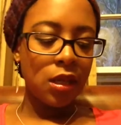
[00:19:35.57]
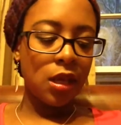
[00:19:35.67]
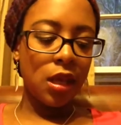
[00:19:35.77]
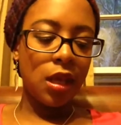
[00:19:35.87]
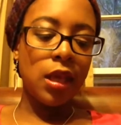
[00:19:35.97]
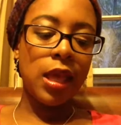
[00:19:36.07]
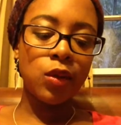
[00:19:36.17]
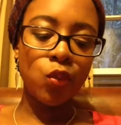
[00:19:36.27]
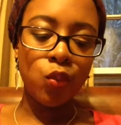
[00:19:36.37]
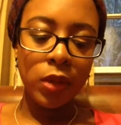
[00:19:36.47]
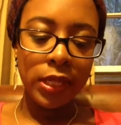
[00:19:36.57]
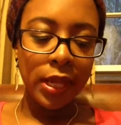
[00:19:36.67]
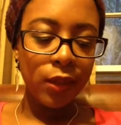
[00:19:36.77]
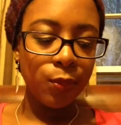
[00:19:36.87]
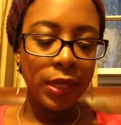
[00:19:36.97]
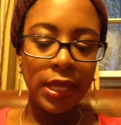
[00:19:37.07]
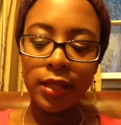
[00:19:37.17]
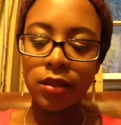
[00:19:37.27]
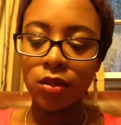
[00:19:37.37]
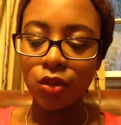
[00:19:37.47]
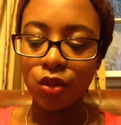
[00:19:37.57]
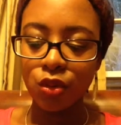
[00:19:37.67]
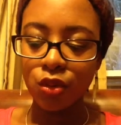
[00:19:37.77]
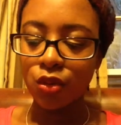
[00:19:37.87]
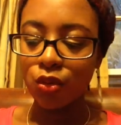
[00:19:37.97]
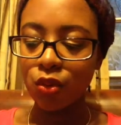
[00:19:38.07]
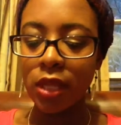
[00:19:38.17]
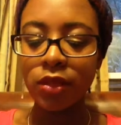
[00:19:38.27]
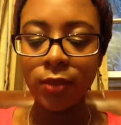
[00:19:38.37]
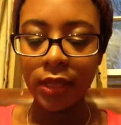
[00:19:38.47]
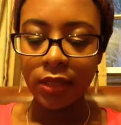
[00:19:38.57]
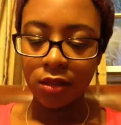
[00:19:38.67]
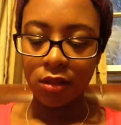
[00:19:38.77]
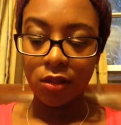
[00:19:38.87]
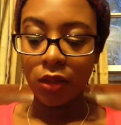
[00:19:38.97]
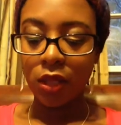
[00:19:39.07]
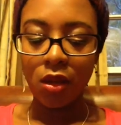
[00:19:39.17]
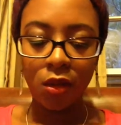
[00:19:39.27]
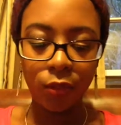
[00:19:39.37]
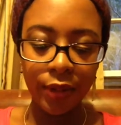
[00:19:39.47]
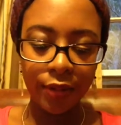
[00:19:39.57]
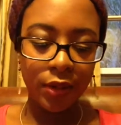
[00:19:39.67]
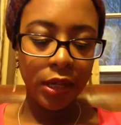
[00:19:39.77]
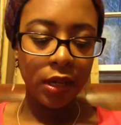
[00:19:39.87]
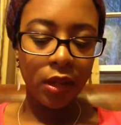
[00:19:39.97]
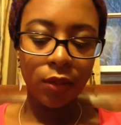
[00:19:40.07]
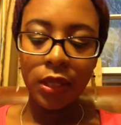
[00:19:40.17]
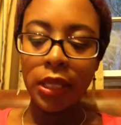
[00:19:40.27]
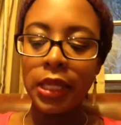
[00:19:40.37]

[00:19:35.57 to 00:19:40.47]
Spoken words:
And what I planned to do, that's why it's looking all weird right now,